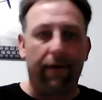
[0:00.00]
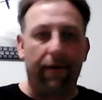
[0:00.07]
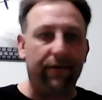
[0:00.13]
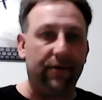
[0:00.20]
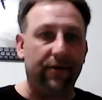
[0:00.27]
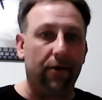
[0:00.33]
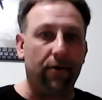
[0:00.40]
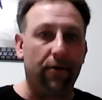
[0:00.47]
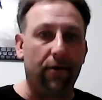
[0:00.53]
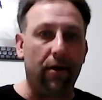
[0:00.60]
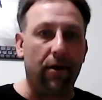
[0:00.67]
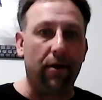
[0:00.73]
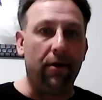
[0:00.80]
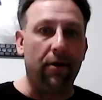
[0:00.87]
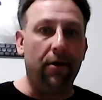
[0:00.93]

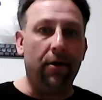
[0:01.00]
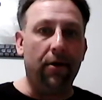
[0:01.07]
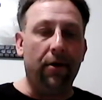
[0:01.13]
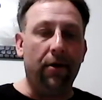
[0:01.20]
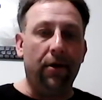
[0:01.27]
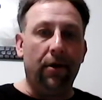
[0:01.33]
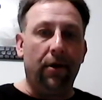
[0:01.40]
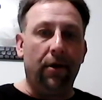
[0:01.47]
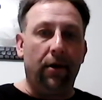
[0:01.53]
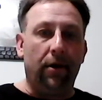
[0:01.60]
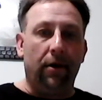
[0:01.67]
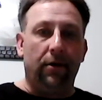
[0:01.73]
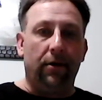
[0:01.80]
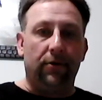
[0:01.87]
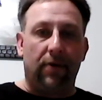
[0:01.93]
So
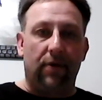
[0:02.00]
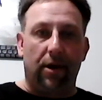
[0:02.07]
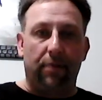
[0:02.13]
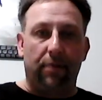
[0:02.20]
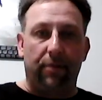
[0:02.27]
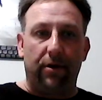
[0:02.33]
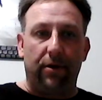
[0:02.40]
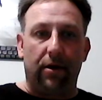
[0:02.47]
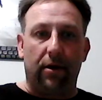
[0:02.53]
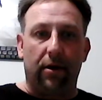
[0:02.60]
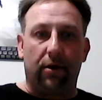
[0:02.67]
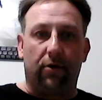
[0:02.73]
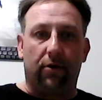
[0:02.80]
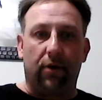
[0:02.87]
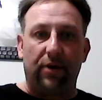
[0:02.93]
it's kind of been
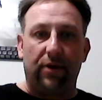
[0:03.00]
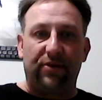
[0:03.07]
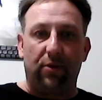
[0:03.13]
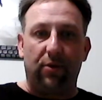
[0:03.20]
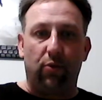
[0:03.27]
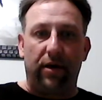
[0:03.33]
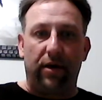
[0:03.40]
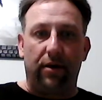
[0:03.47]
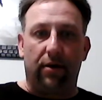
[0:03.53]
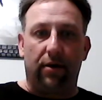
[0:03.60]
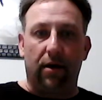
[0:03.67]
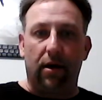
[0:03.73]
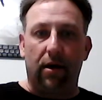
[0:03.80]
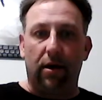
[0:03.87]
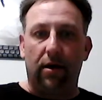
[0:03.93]
a crazy
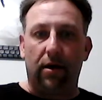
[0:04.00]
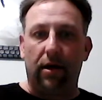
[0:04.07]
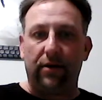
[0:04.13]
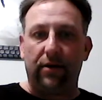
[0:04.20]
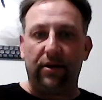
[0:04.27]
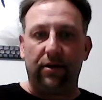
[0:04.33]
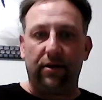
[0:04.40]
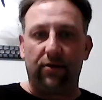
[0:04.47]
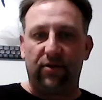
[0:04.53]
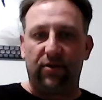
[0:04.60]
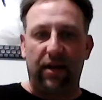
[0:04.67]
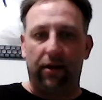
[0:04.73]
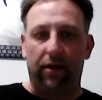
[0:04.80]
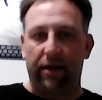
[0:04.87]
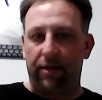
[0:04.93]
week. I didn't
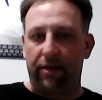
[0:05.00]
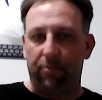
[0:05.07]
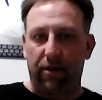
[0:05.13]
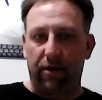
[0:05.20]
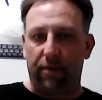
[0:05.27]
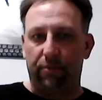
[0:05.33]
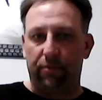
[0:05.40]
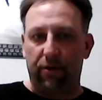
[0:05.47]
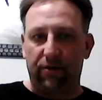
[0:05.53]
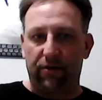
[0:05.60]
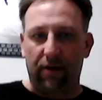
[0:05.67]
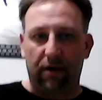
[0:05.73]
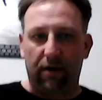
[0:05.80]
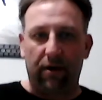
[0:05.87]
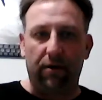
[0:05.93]
tell anybody,
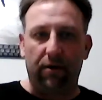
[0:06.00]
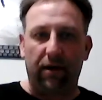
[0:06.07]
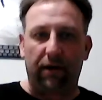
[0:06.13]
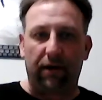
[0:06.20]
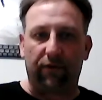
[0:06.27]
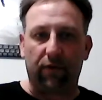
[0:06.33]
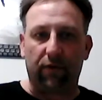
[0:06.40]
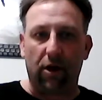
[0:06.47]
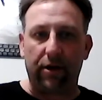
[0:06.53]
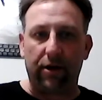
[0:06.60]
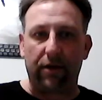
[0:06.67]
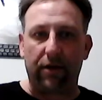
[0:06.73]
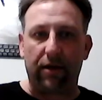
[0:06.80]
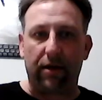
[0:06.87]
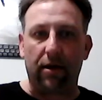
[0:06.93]
but last
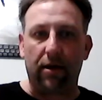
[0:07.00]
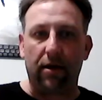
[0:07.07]
Friday they